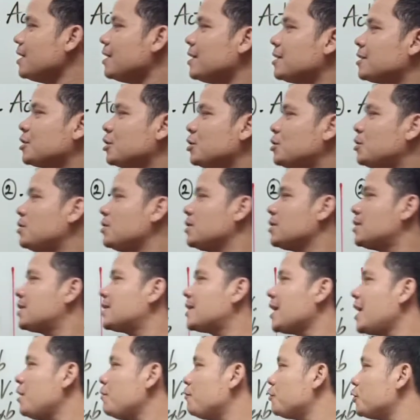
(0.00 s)
so
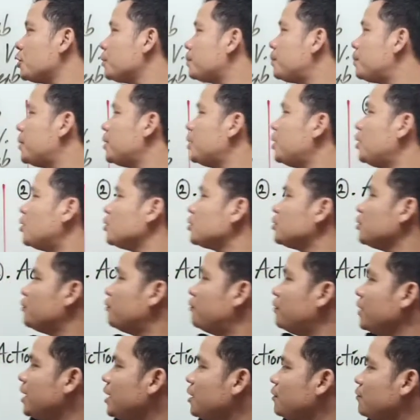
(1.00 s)
state verb, also
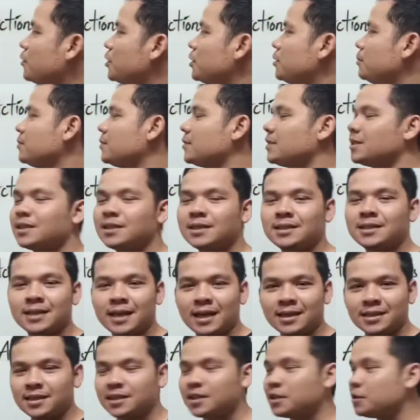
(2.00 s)
feeling verb,
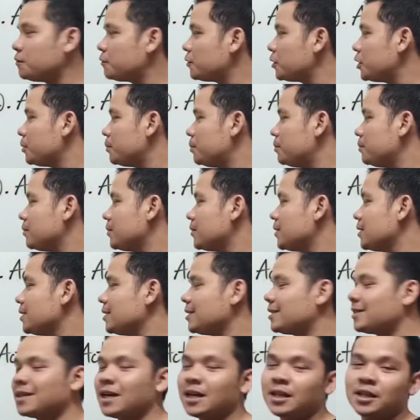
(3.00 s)
sensitive verb,
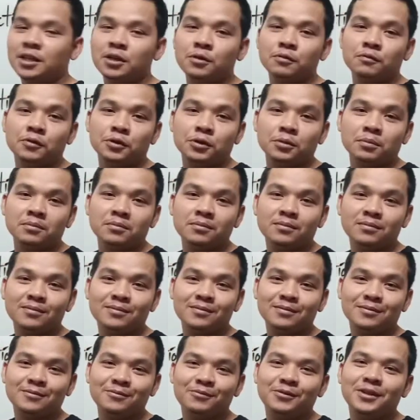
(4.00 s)
stative verb,
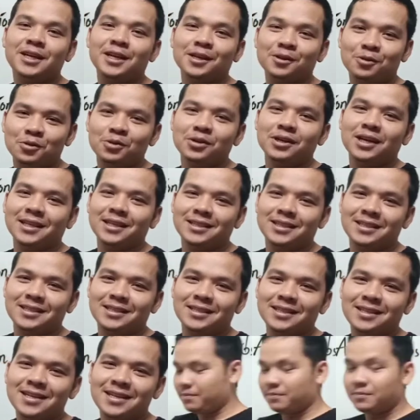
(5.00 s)
we can call like
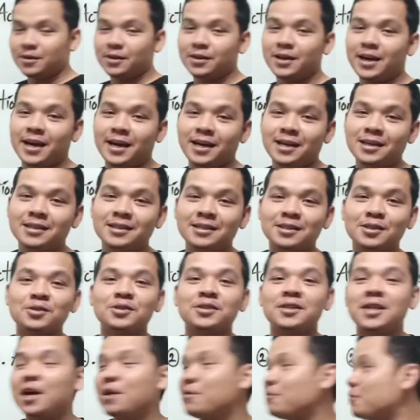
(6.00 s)
this. Okay, so
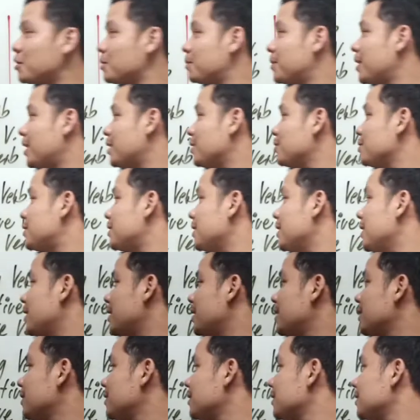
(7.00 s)
state verb that you
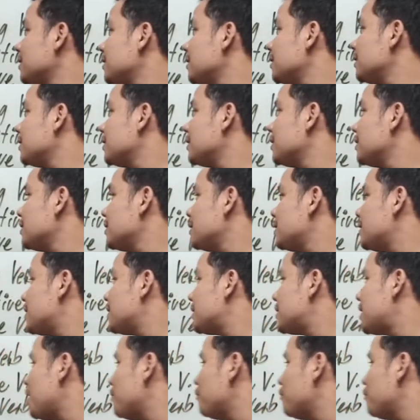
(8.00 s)
see, state